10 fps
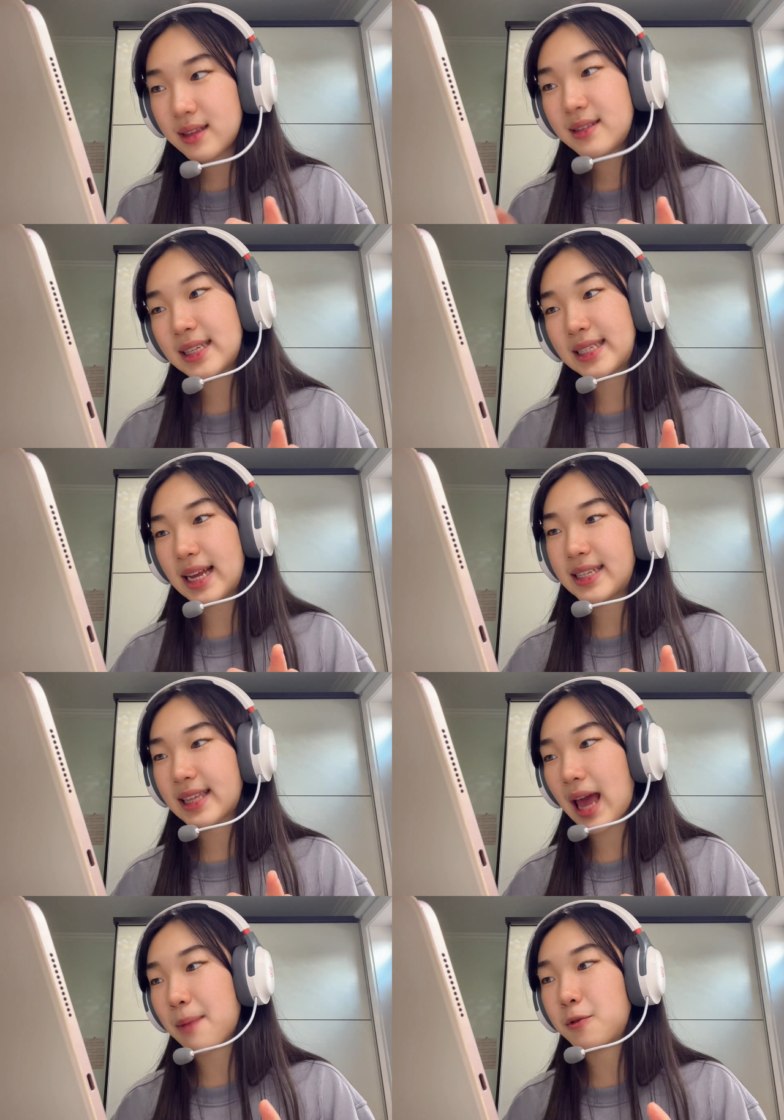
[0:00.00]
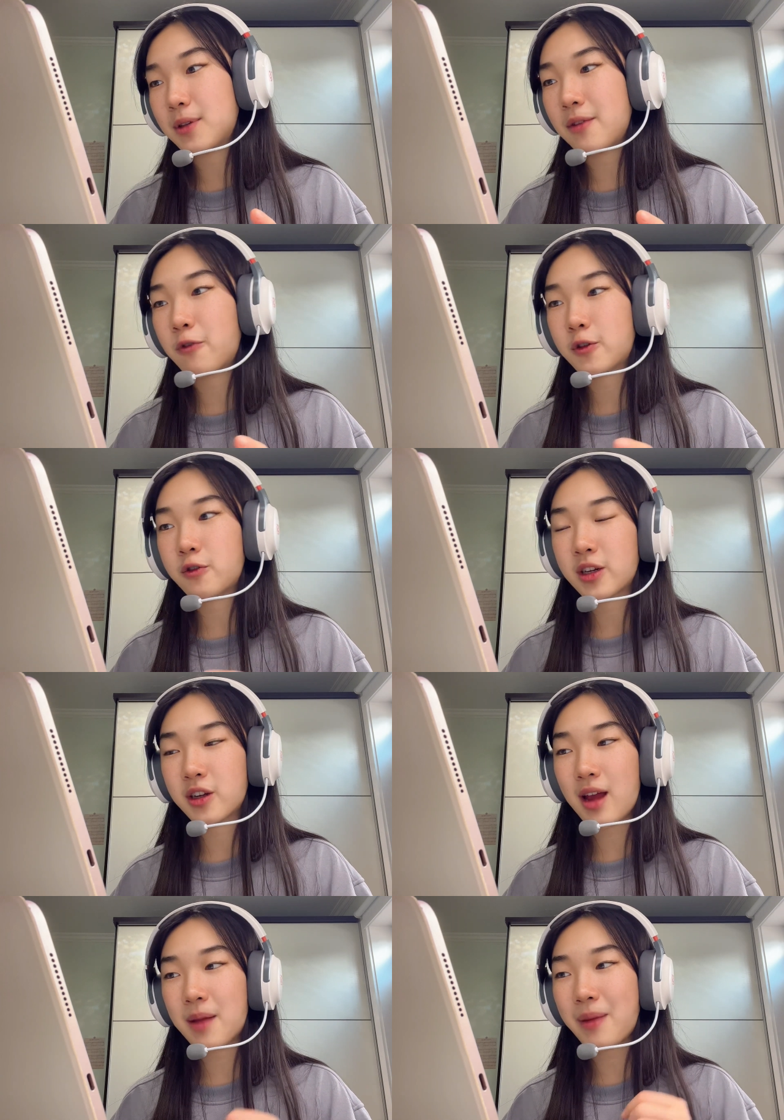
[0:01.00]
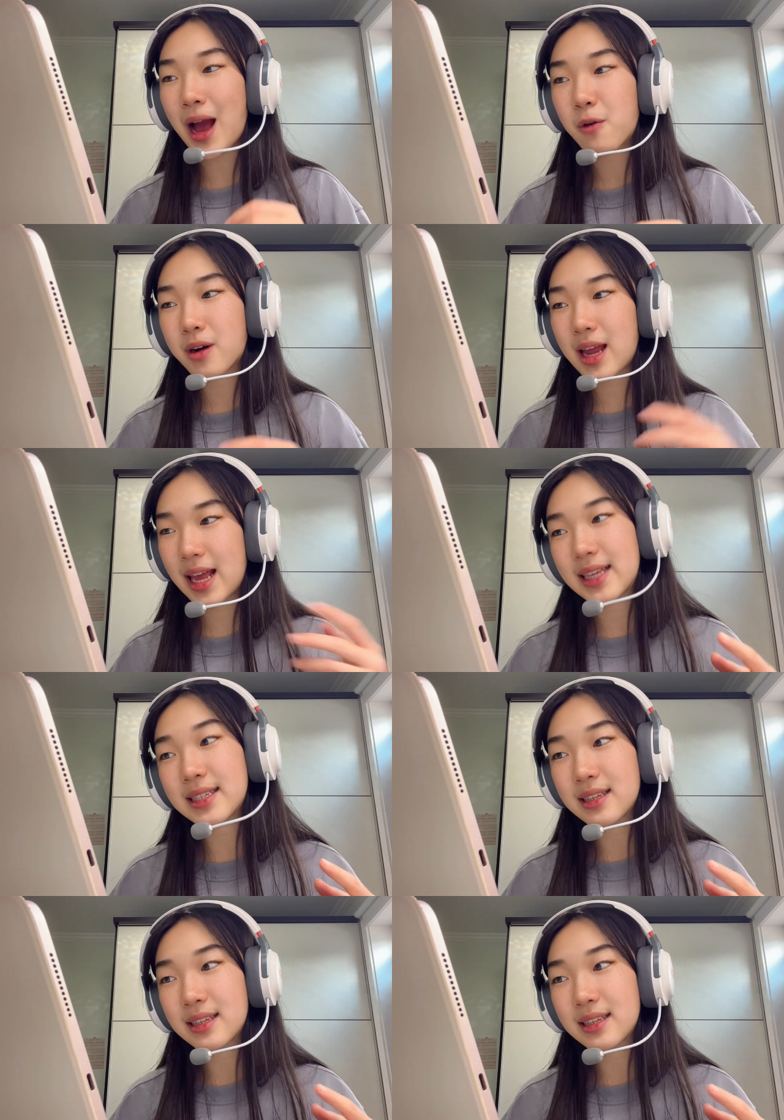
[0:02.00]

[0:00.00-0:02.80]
sustains the capital's infrastructure, and power is